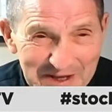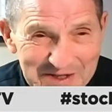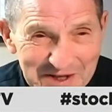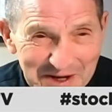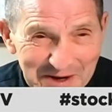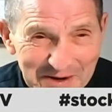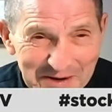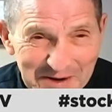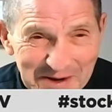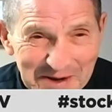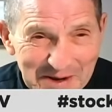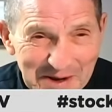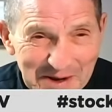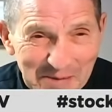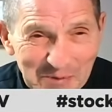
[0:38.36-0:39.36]
so
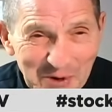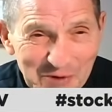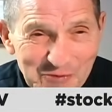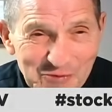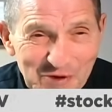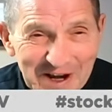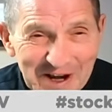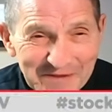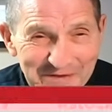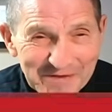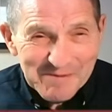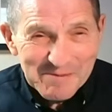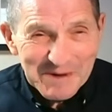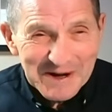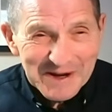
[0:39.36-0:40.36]
yeah, I'm well, not really
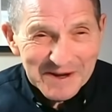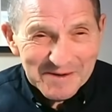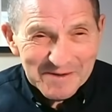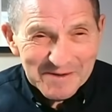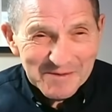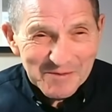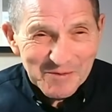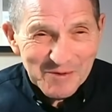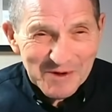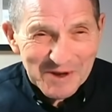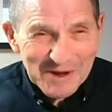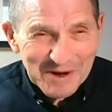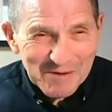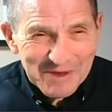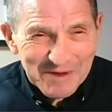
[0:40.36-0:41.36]
familiar you
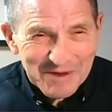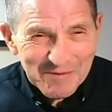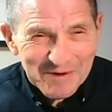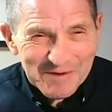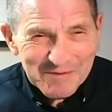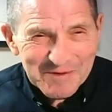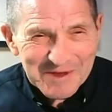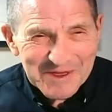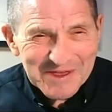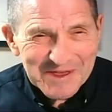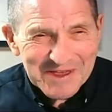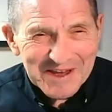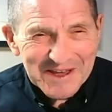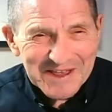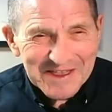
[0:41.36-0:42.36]
know, with with, with
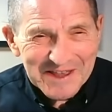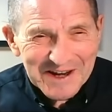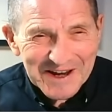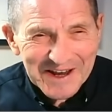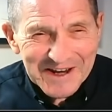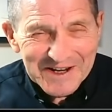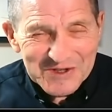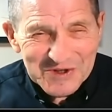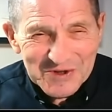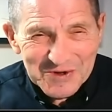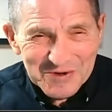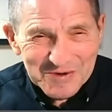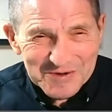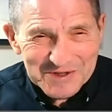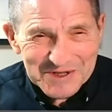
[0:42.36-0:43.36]
uh, the latest
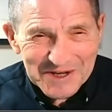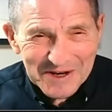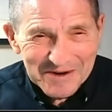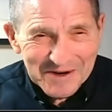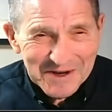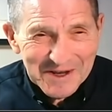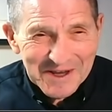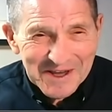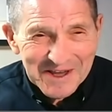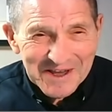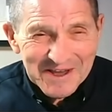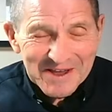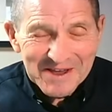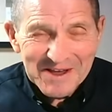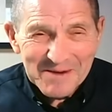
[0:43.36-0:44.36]
news. So
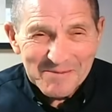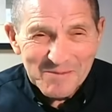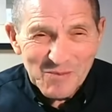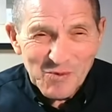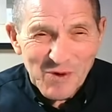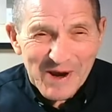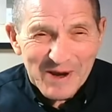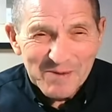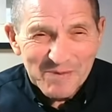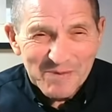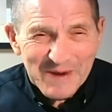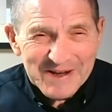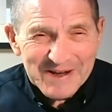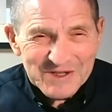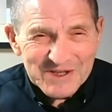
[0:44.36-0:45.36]
um, Wayne
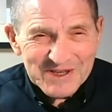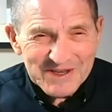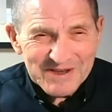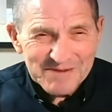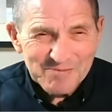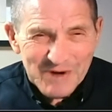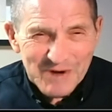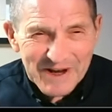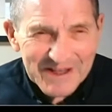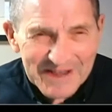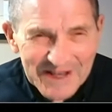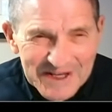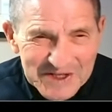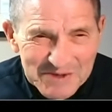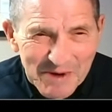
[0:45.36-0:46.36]
better put but, out
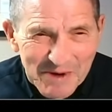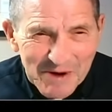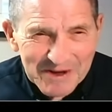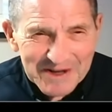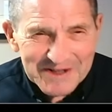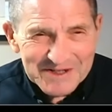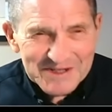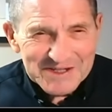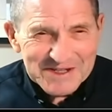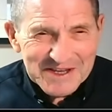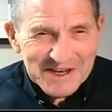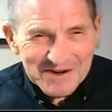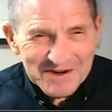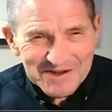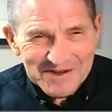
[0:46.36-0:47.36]
that smoke and just
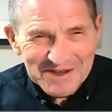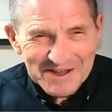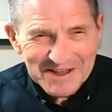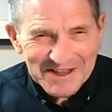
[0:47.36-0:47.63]
get onto